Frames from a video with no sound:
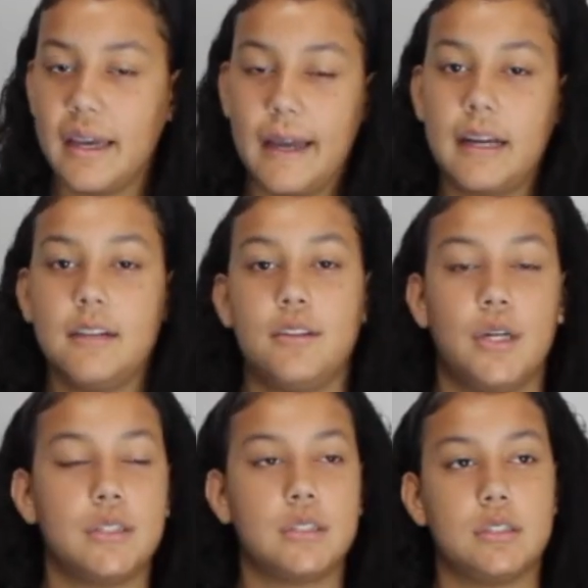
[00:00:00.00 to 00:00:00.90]
I got a
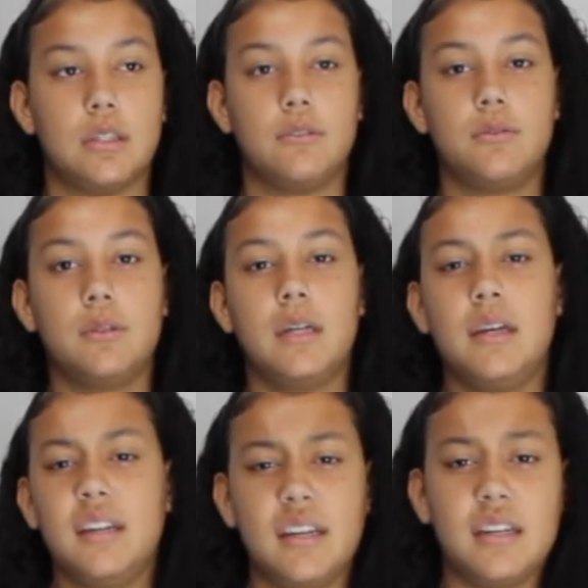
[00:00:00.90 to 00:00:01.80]
lot of stuff
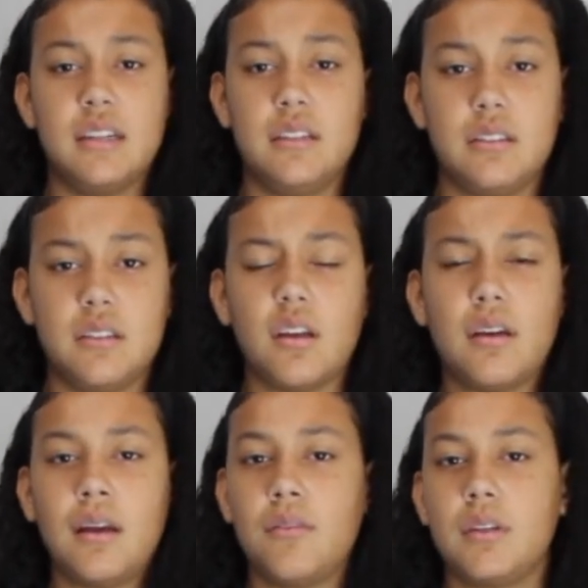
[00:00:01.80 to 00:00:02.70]
and
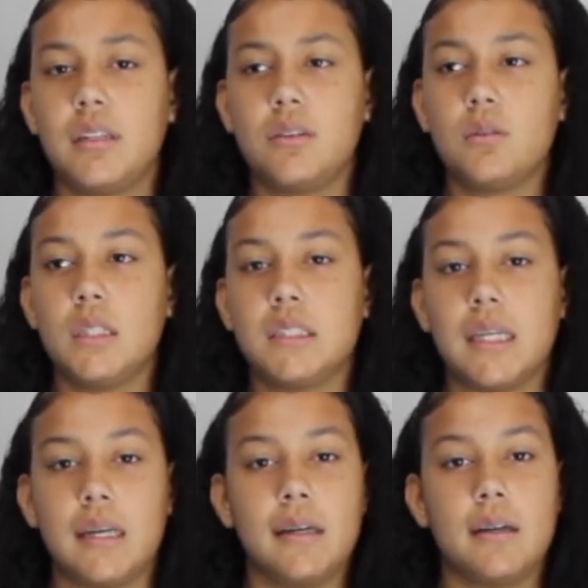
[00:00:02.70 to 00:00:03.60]
everything was
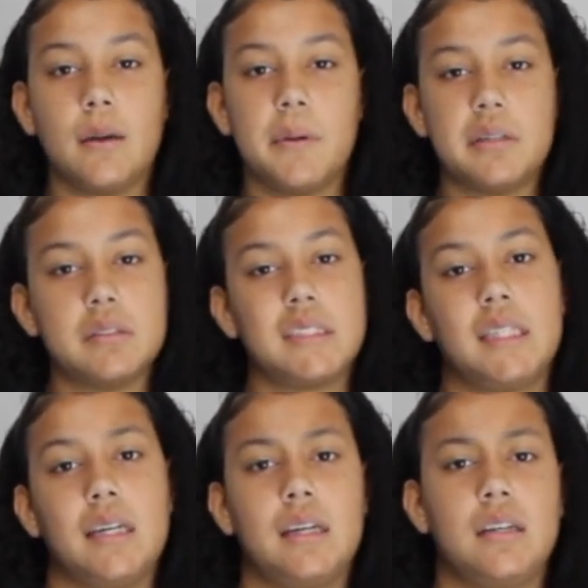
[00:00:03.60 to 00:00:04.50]
like about
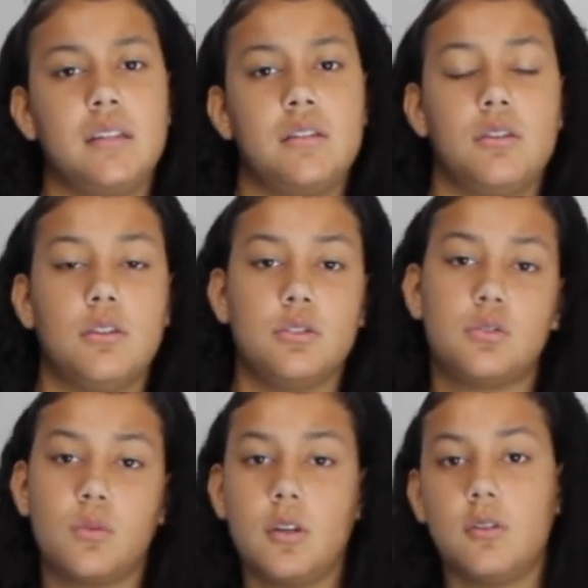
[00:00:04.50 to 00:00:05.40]
10 or
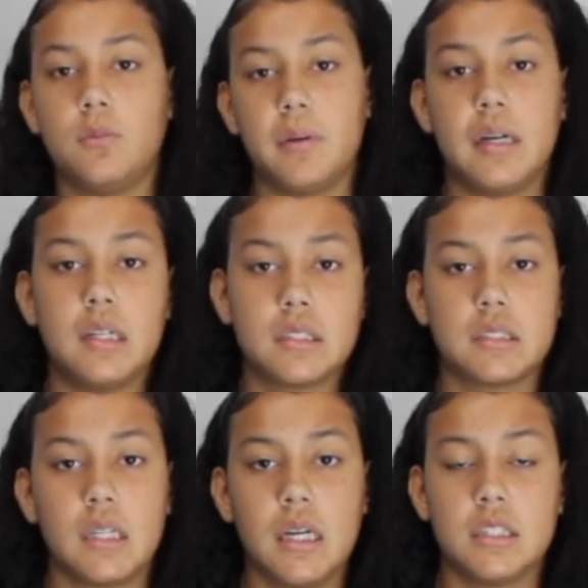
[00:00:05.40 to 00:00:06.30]
12 bucks.